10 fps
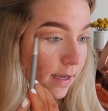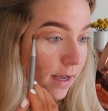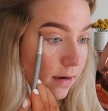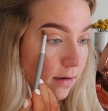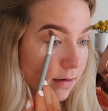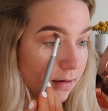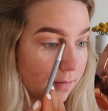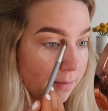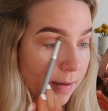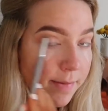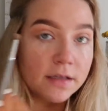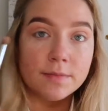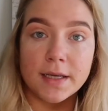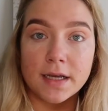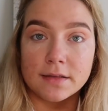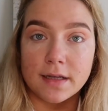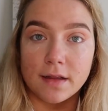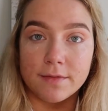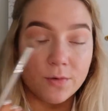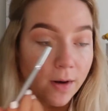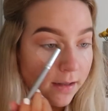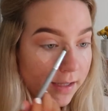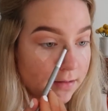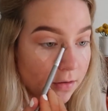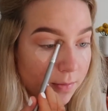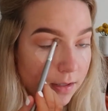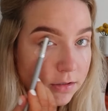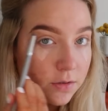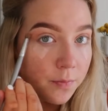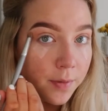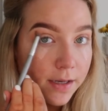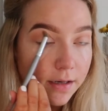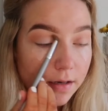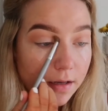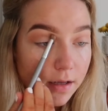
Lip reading: and maybe it's because I love Twilight so much, but